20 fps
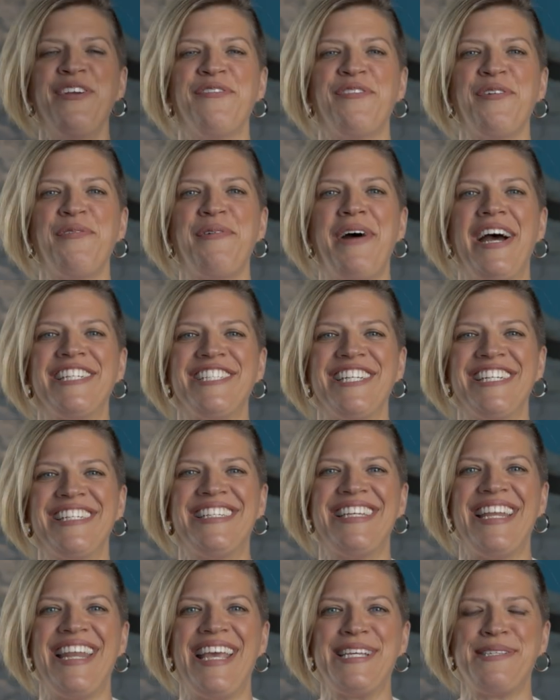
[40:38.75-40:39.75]
you for watching
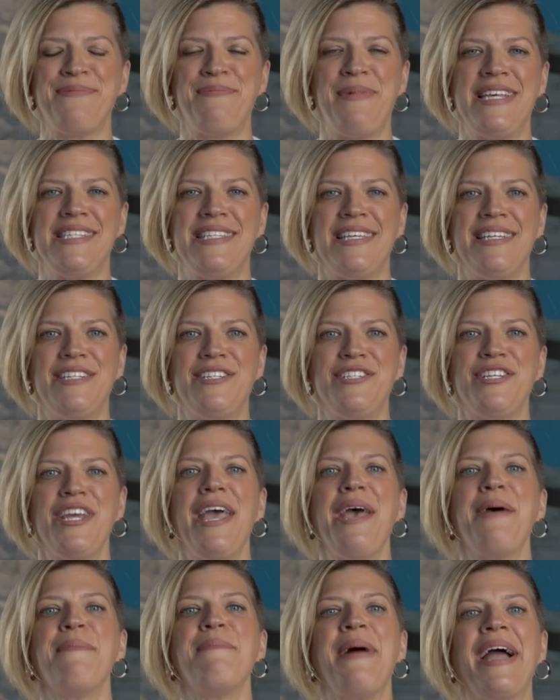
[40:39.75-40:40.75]
today's message.
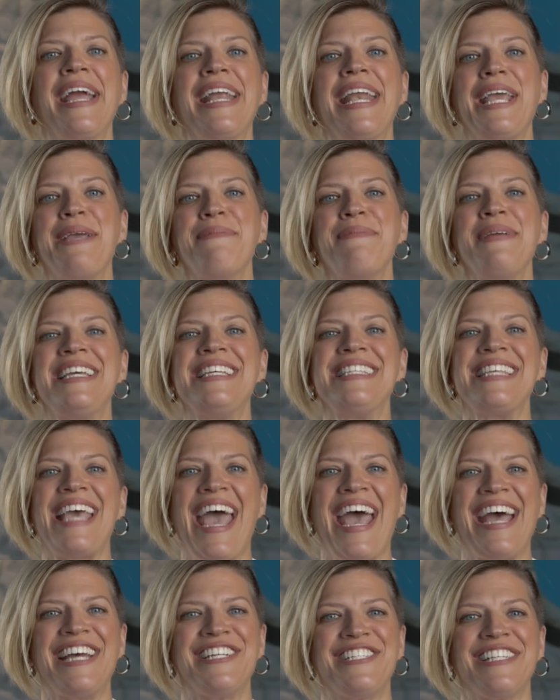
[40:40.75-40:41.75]
My name is
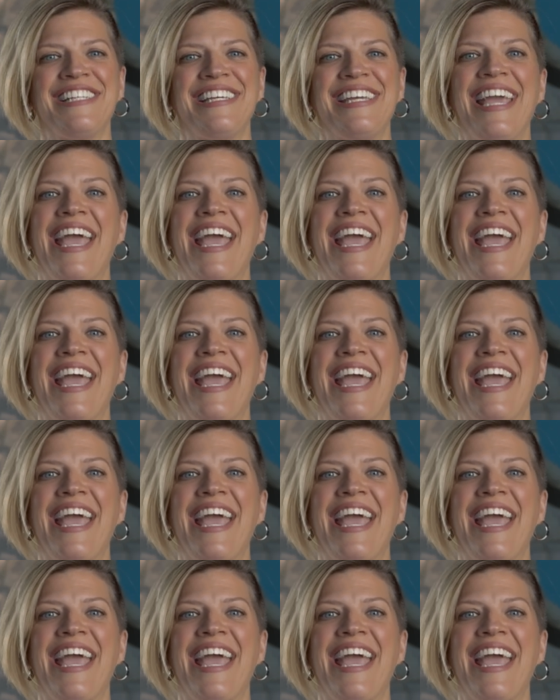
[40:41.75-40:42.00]
Ashley,